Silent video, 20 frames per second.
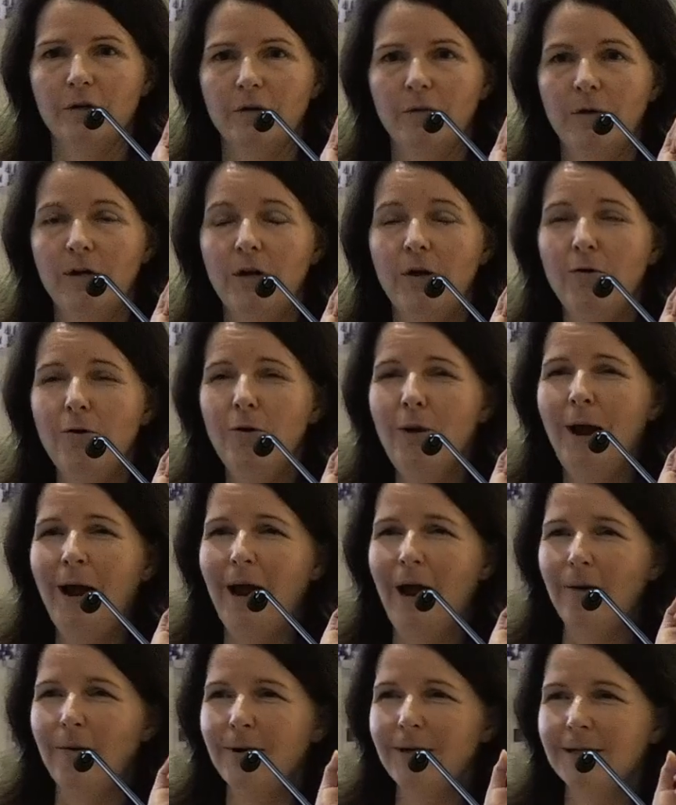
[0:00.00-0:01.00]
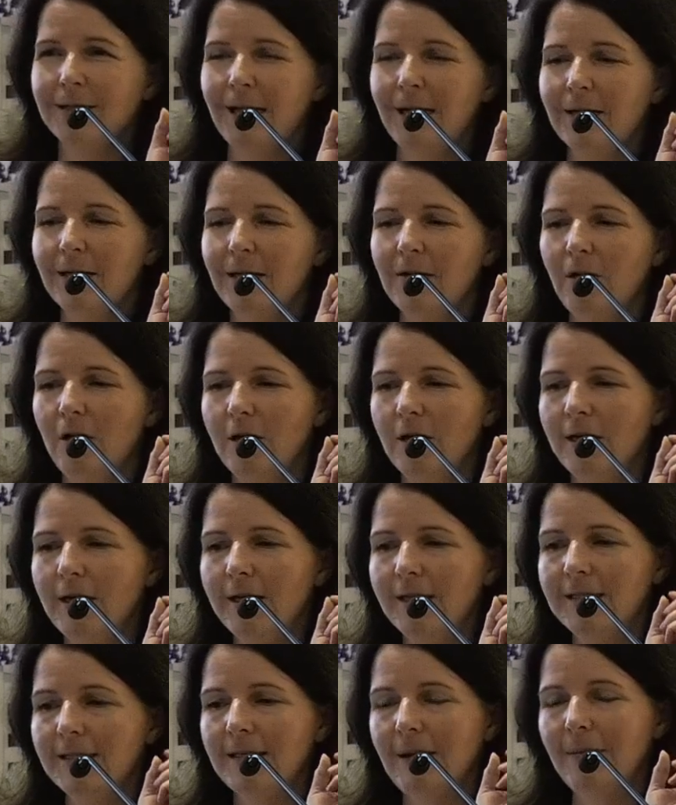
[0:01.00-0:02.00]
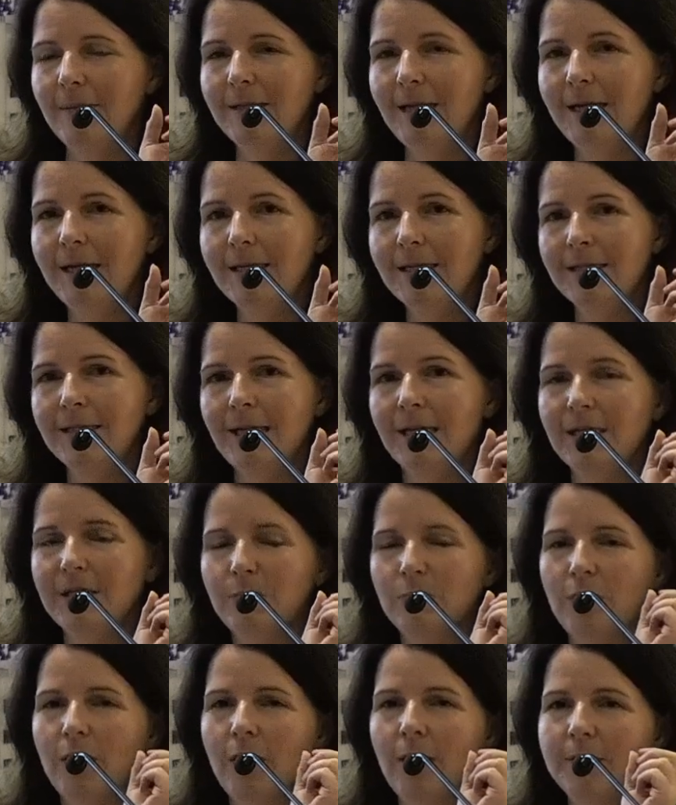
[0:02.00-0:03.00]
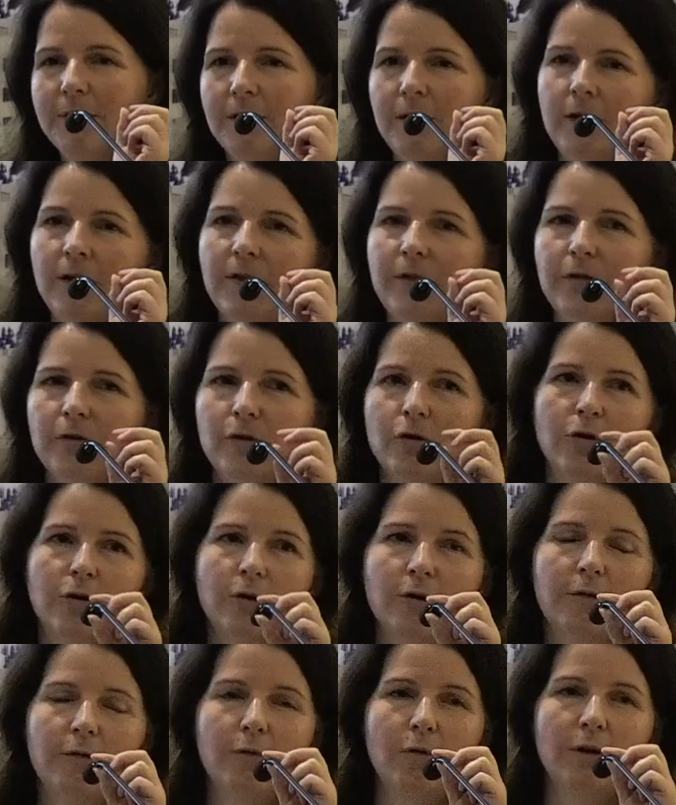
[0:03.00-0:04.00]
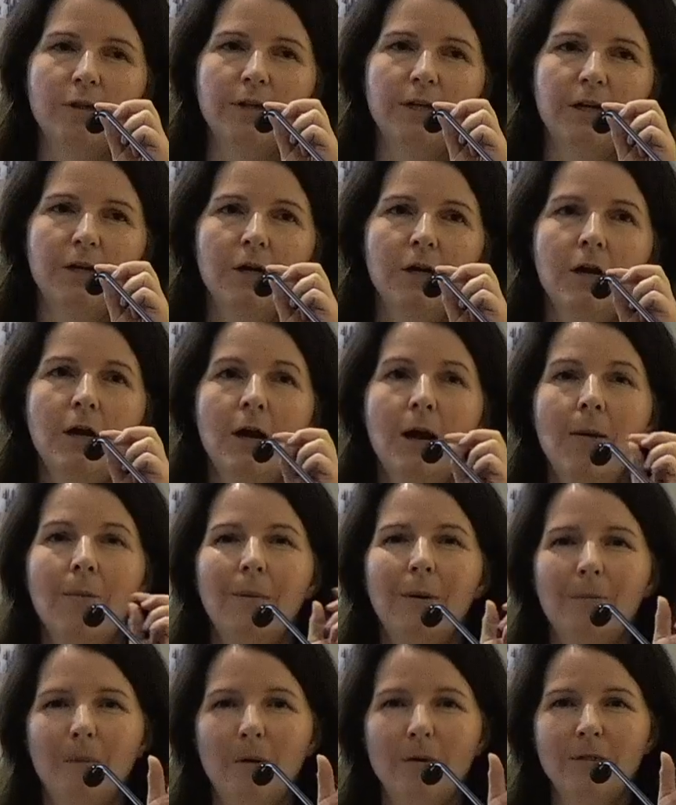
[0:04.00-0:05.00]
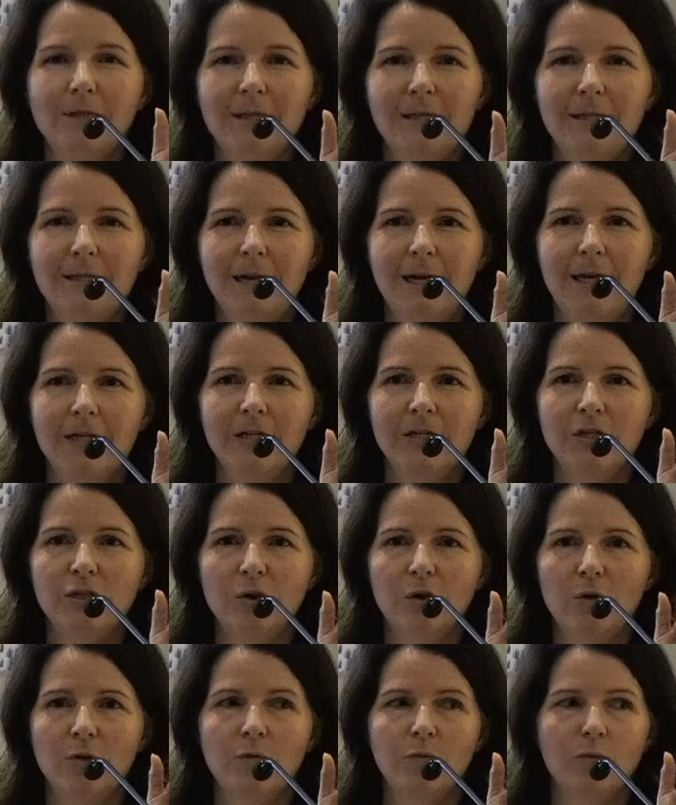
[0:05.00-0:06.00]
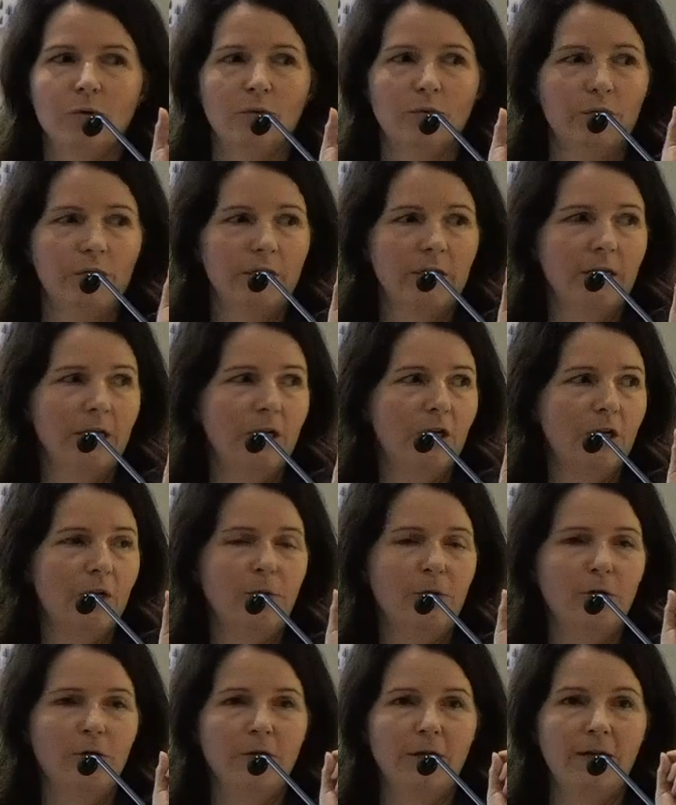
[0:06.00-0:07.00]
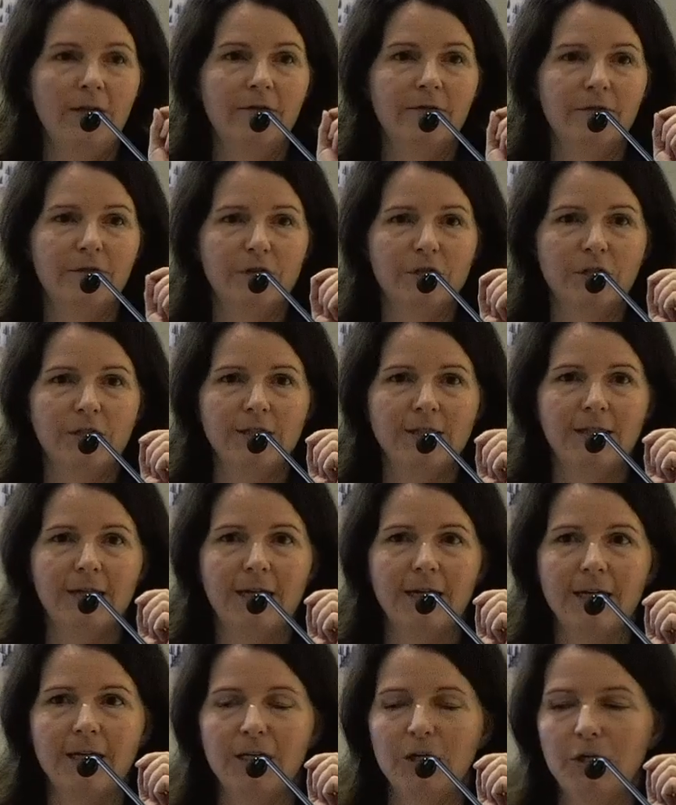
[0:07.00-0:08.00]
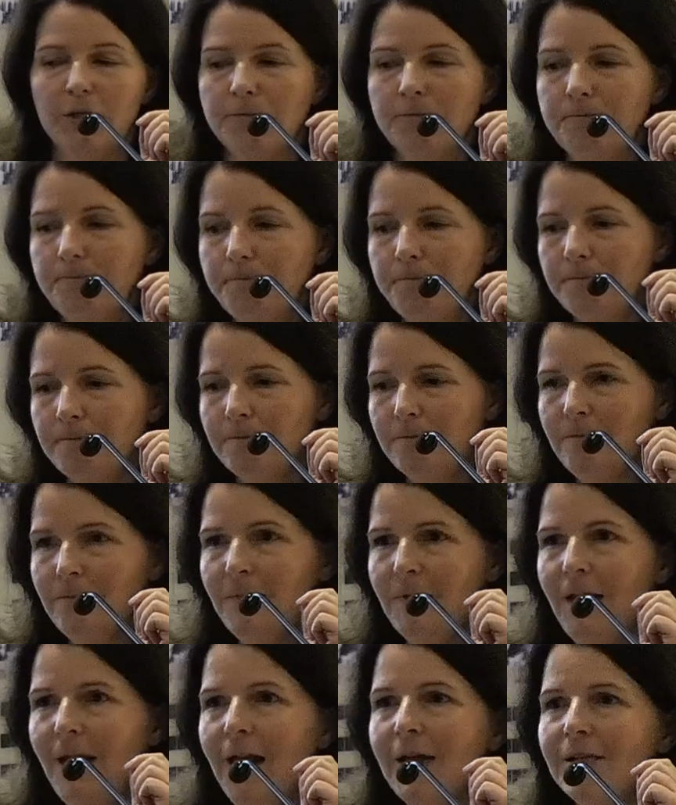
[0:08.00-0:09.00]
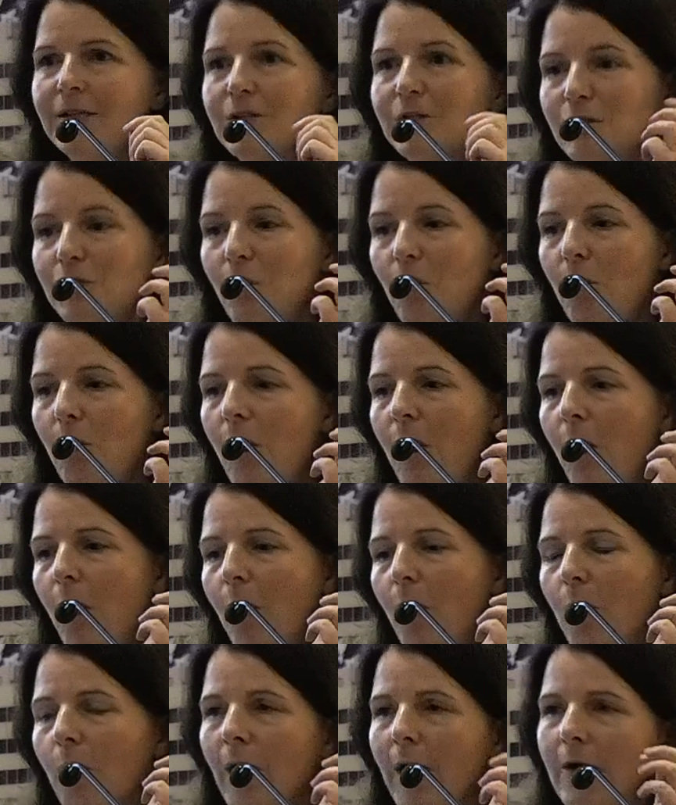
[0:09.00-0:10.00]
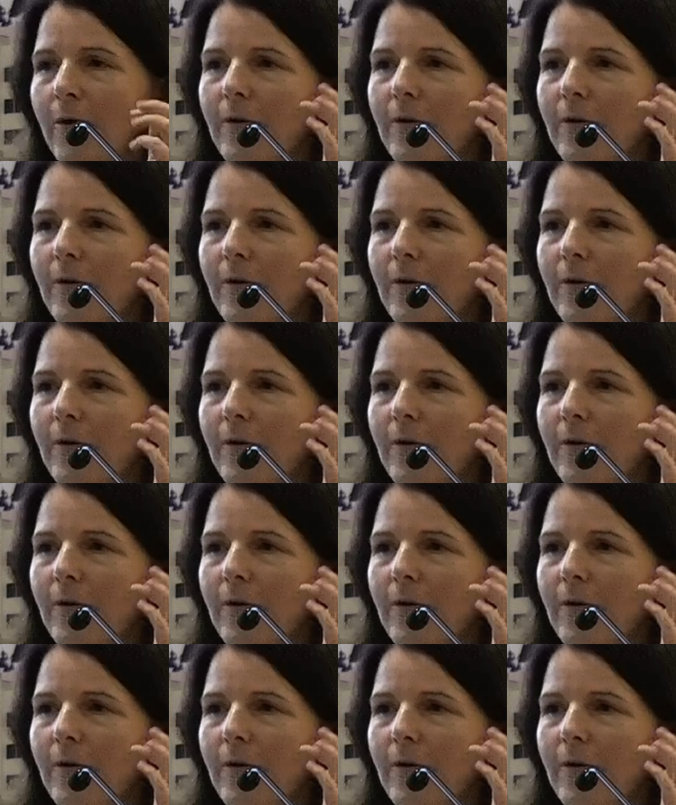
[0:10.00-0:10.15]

We don't know how exactly long it is. Some data says we're up to a 3rd or a 4th year, but most of the data shows we're really good immunity the 1st and 2nd year. So why are we